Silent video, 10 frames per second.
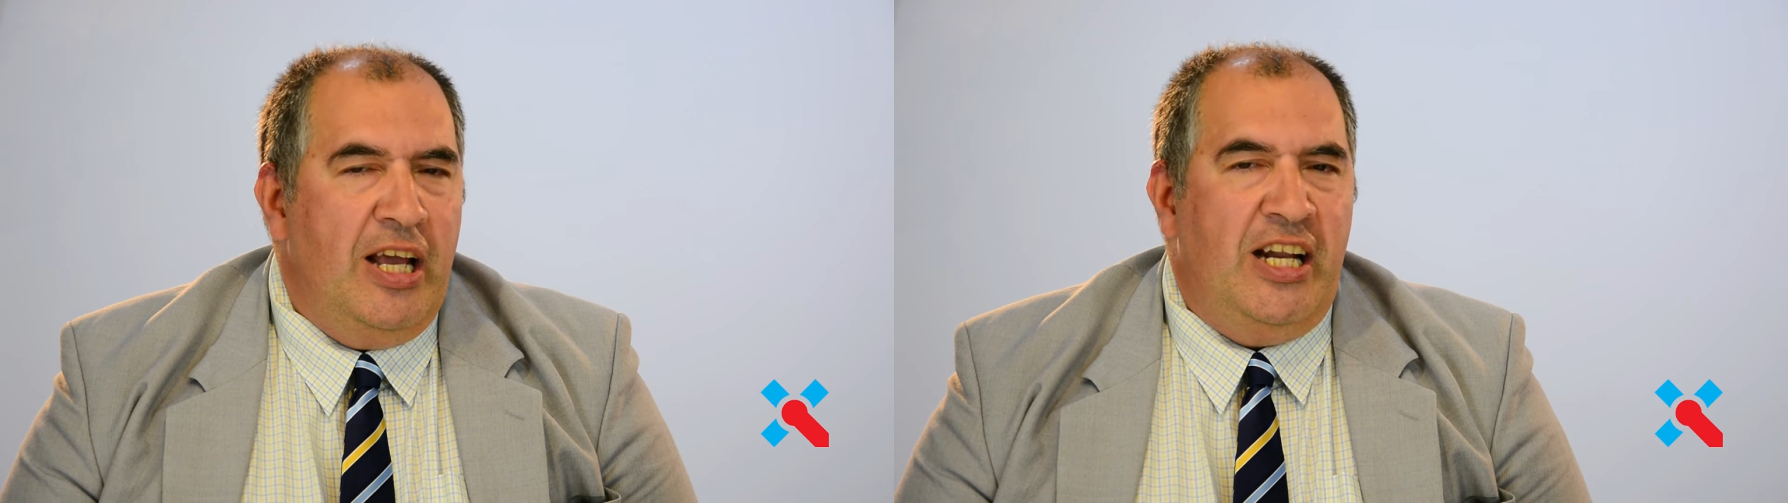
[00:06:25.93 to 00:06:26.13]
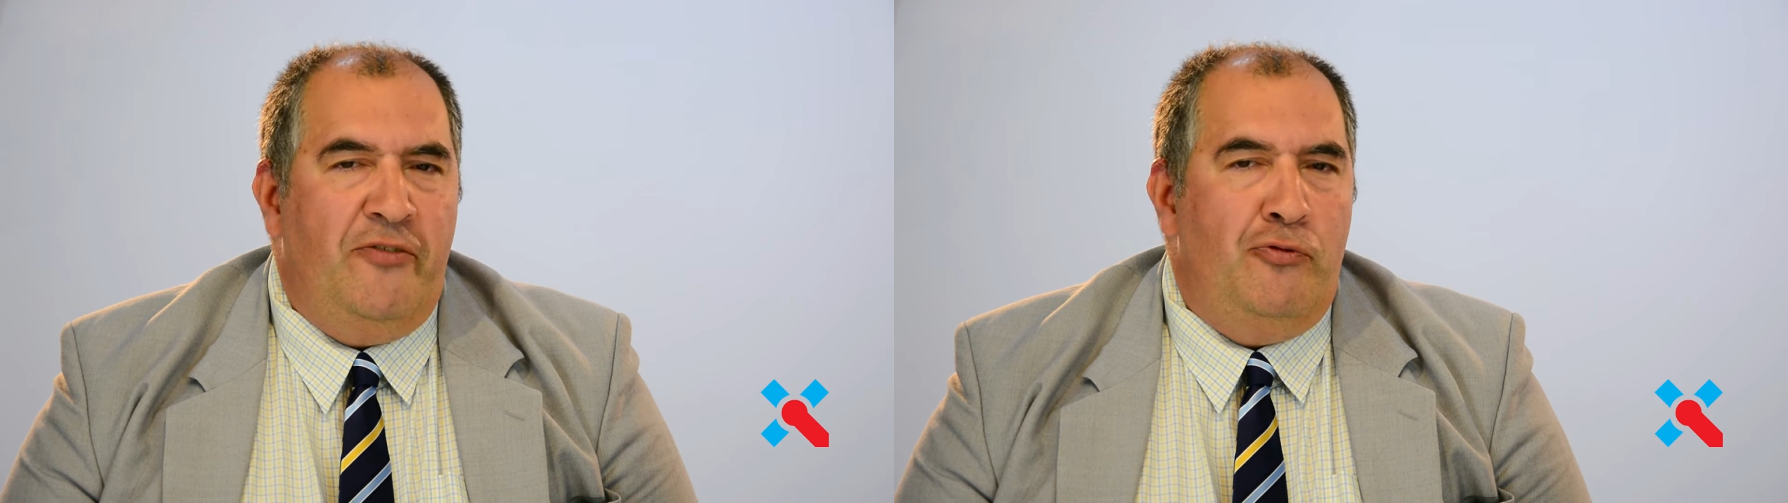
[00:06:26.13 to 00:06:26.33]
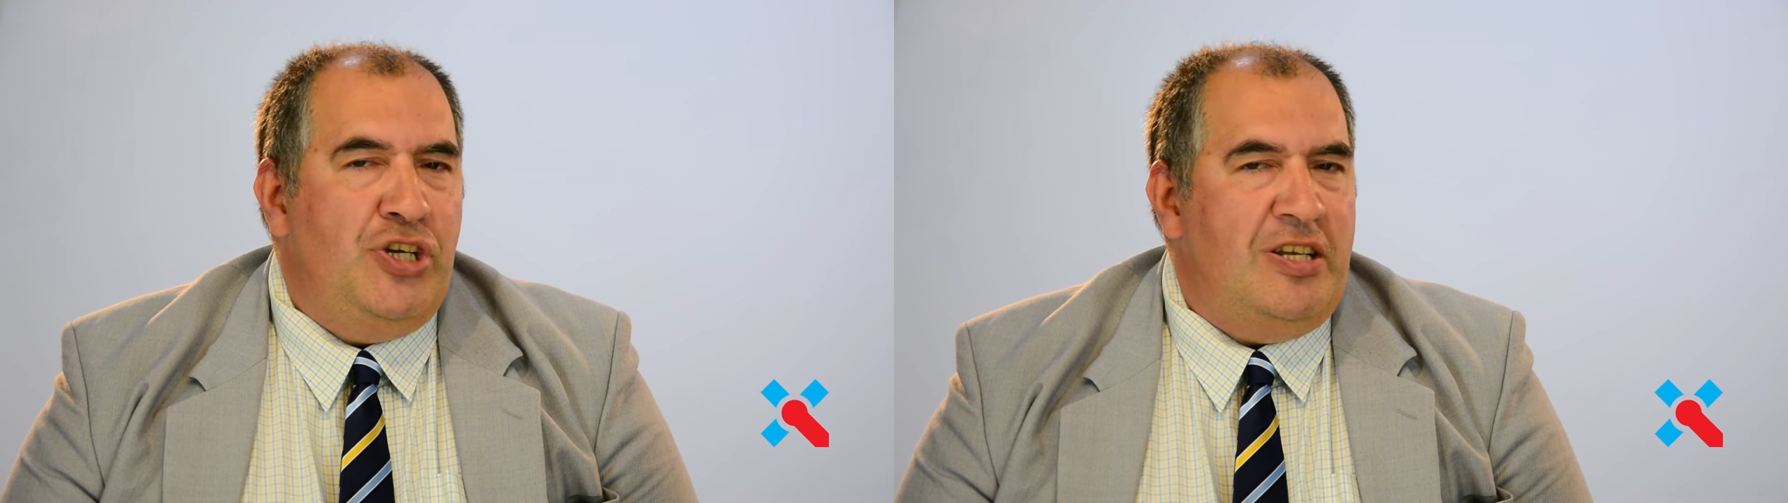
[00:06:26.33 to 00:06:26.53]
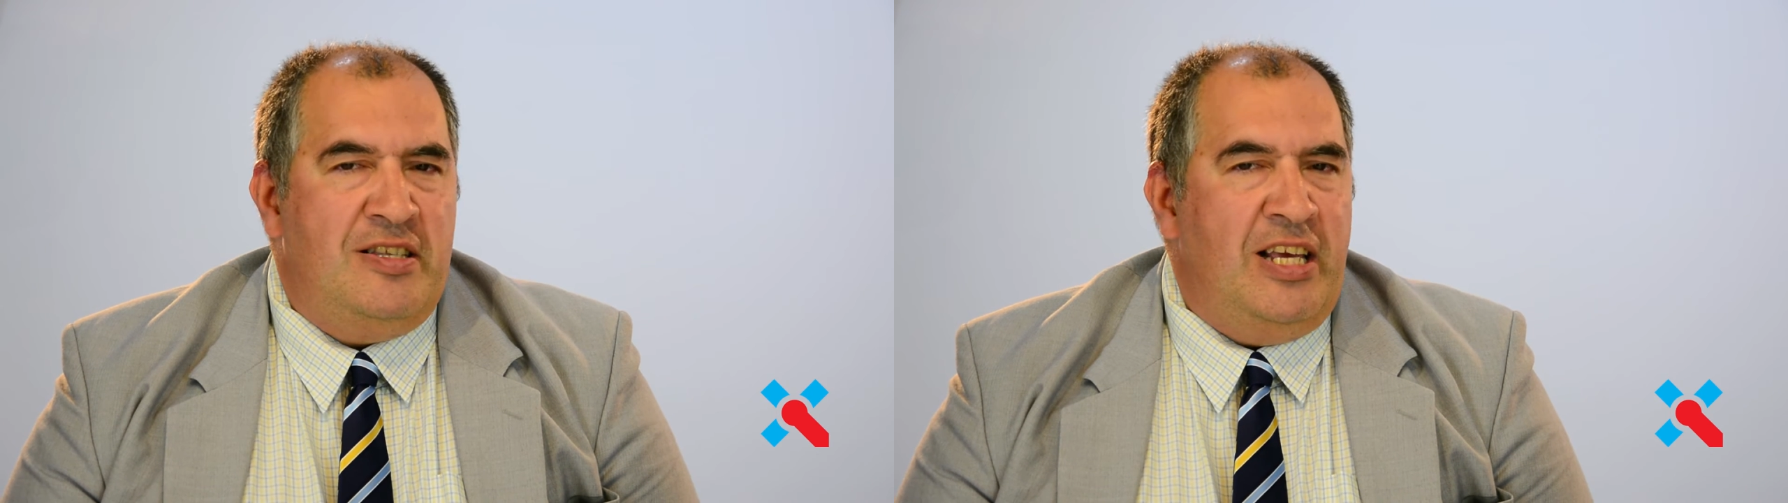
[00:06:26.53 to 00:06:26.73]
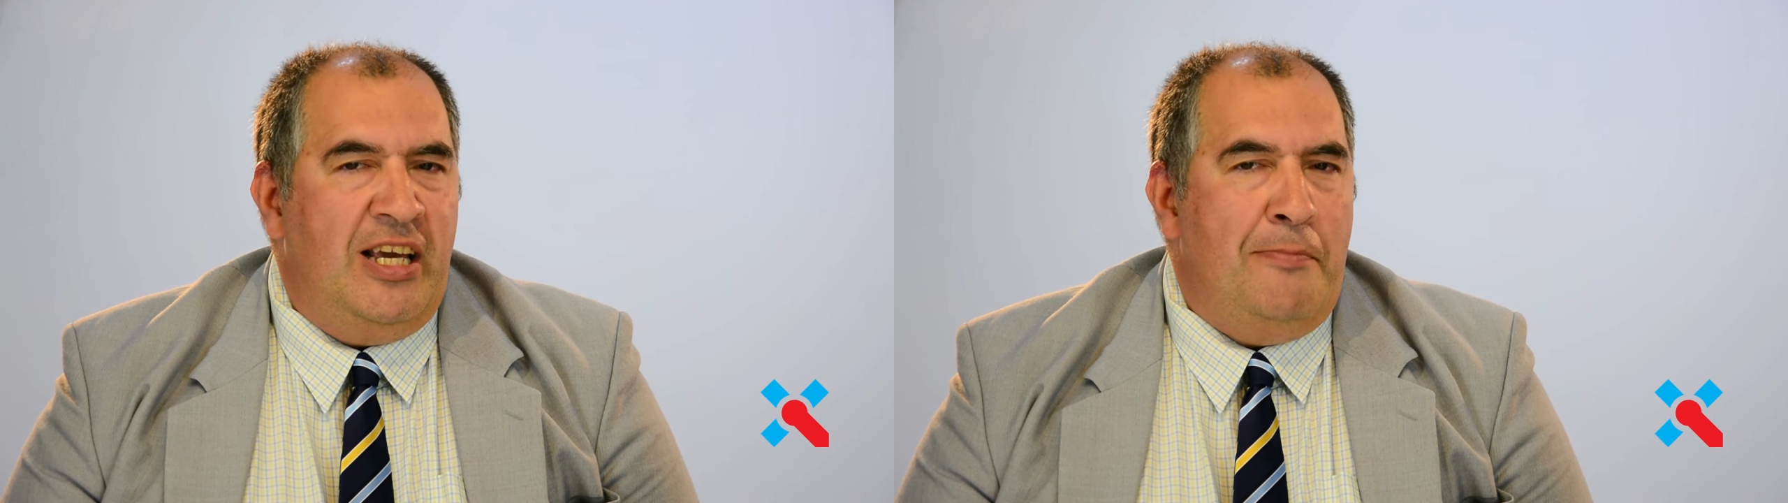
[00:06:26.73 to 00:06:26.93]
And if we
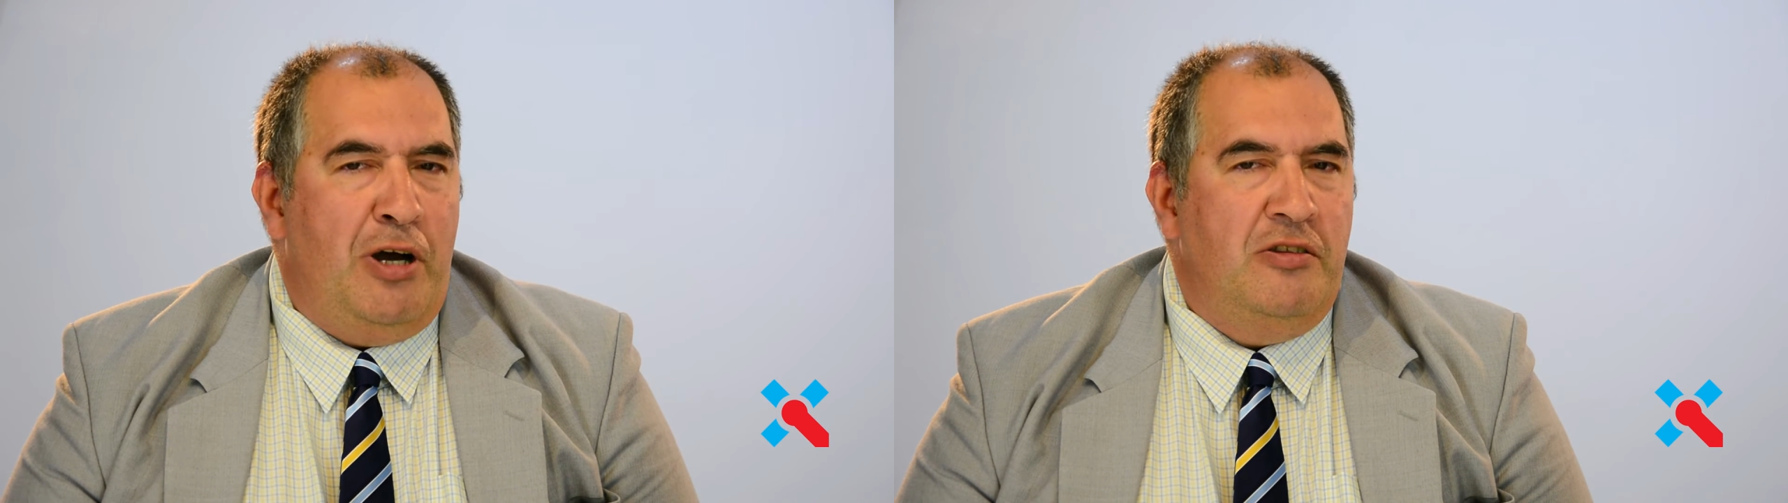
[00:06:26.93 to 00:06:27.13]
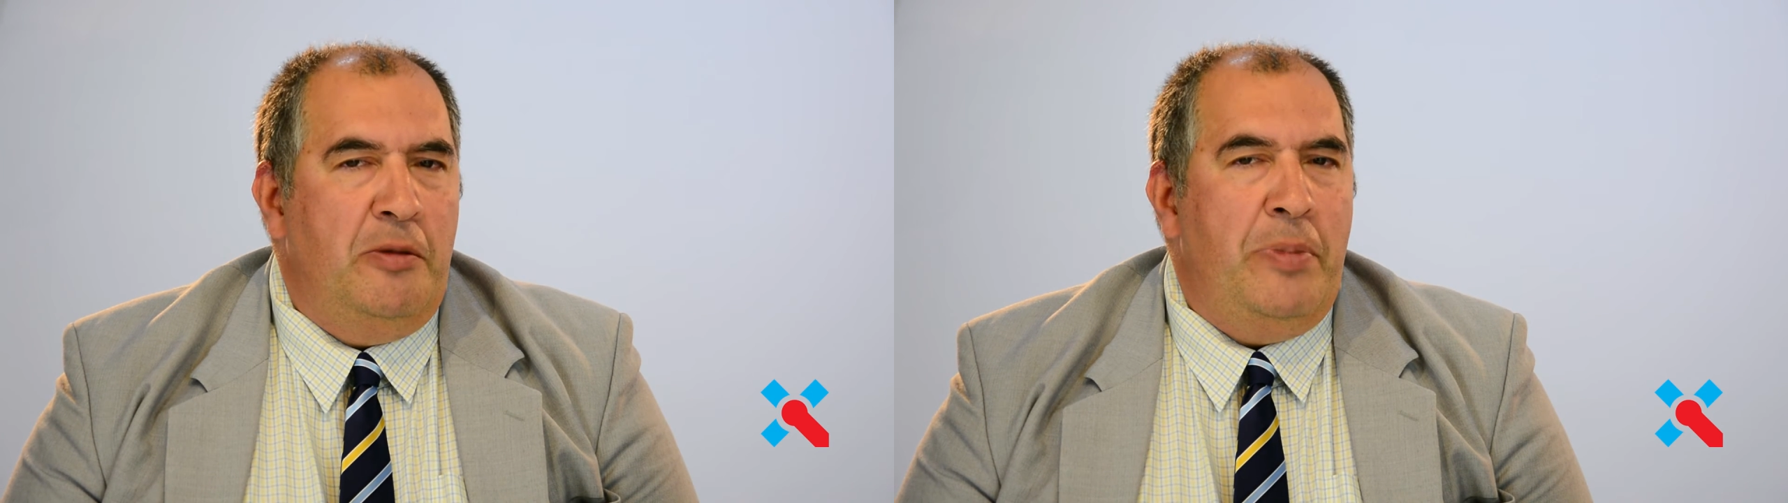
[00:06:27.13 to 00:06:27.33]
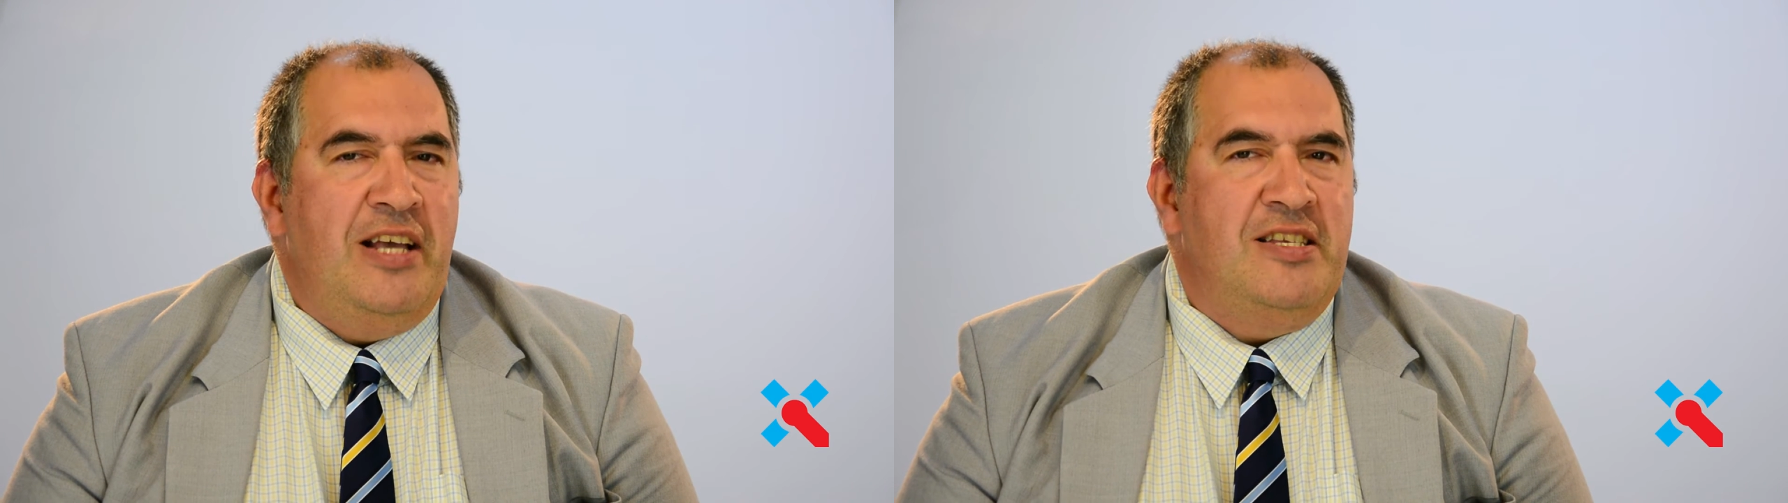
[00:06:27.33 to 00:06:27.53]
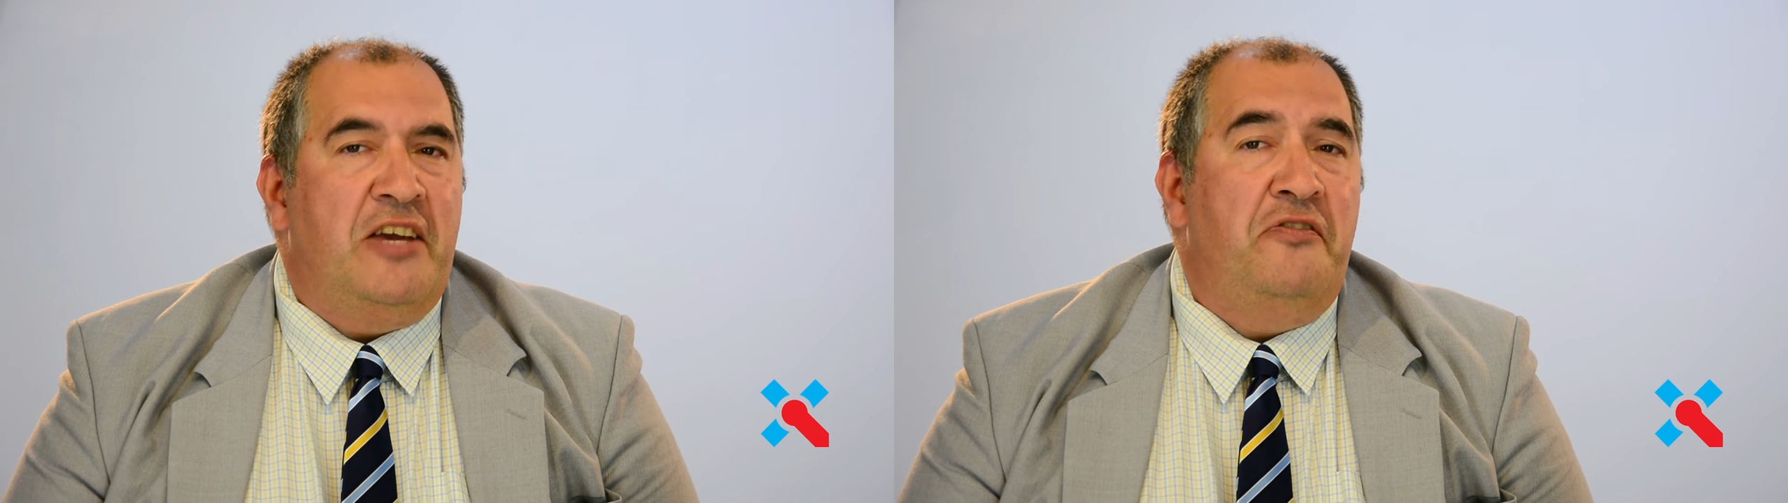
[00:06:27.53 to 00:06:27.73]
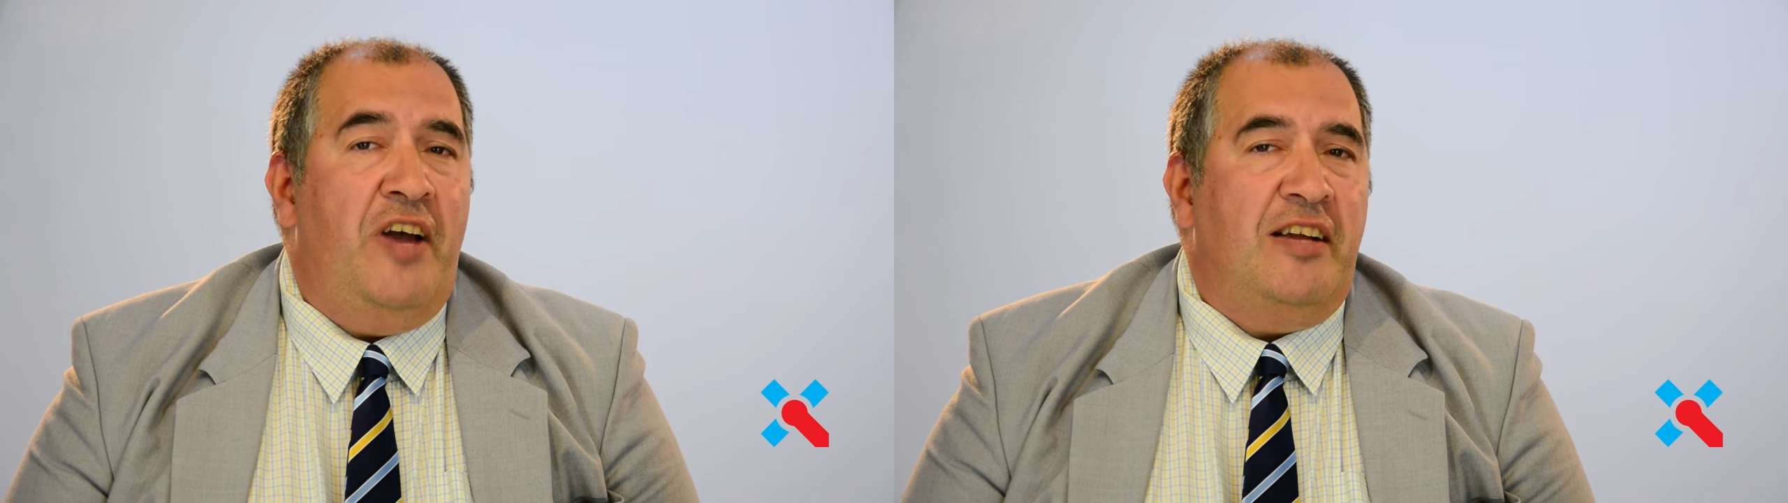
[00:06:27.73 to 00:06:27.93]
just think about the basic
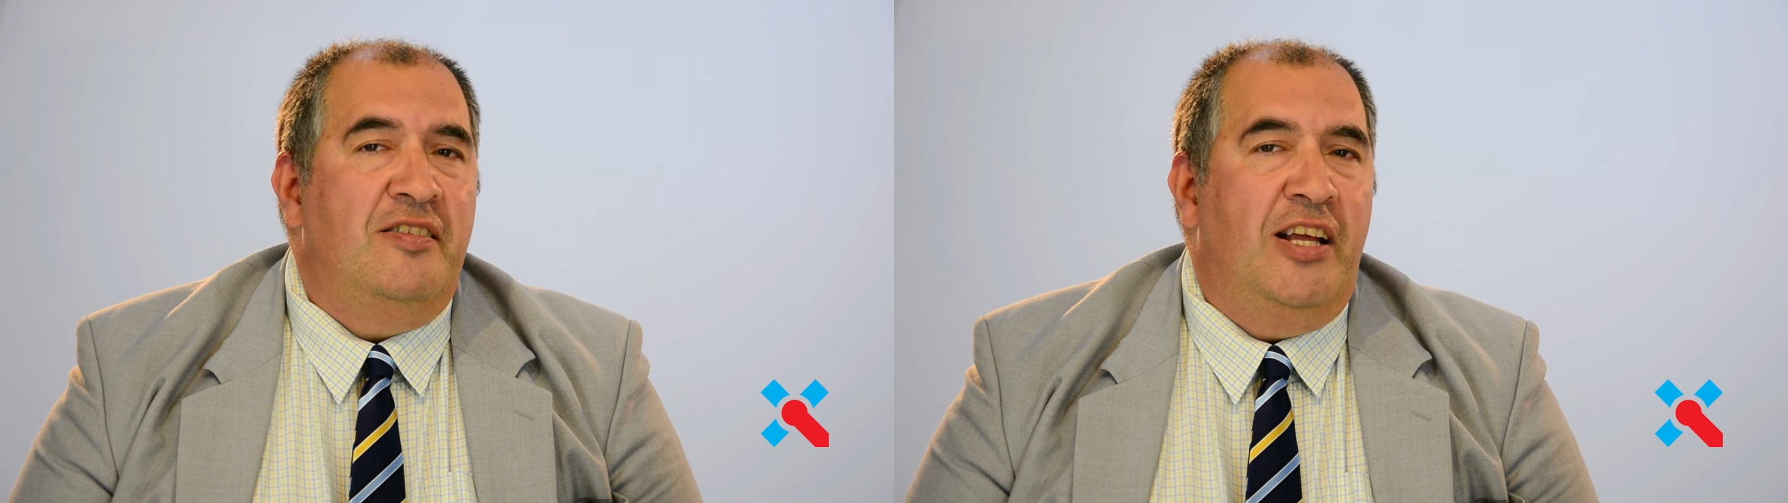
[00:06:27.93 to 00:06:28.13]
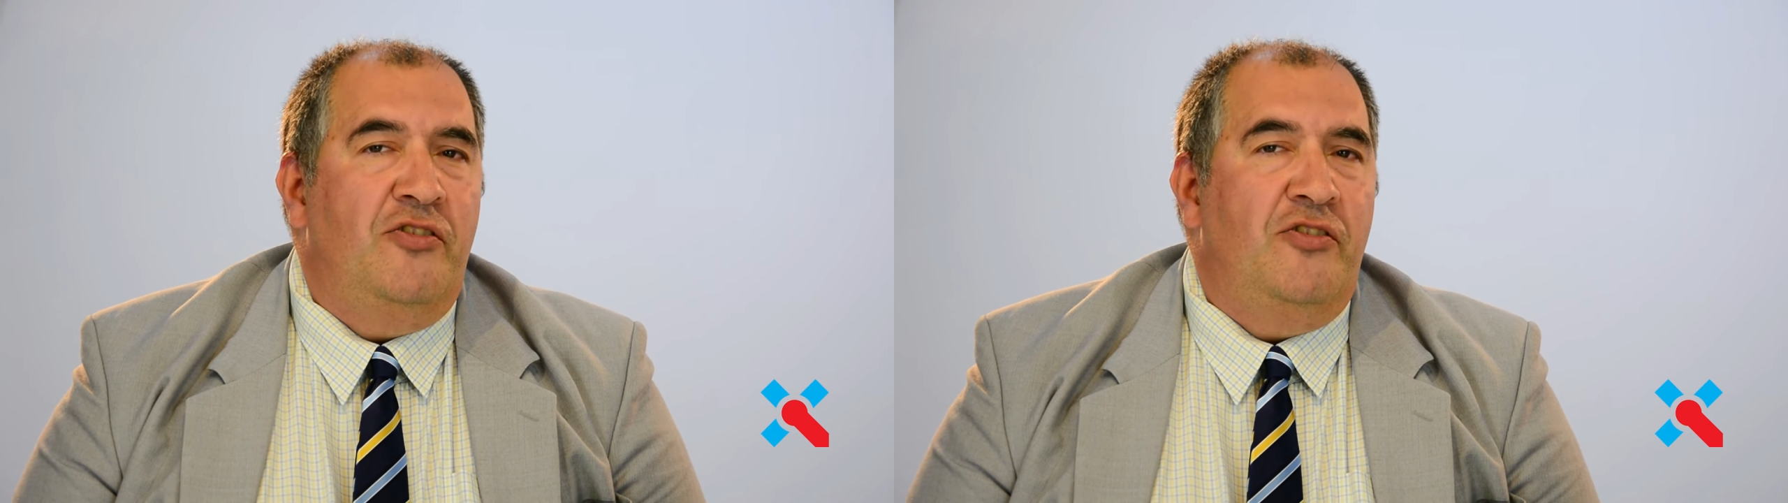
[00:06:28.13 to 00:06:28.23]
fact